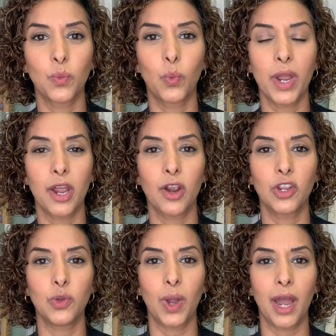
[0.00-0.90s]
where
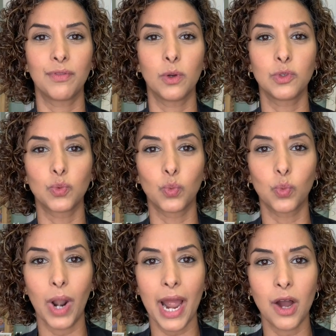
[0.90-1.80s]
you have those
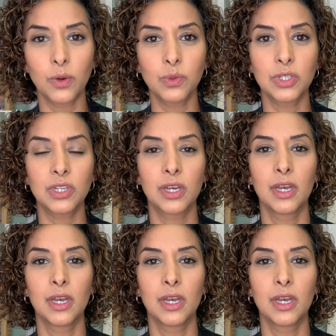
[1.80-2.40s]
round,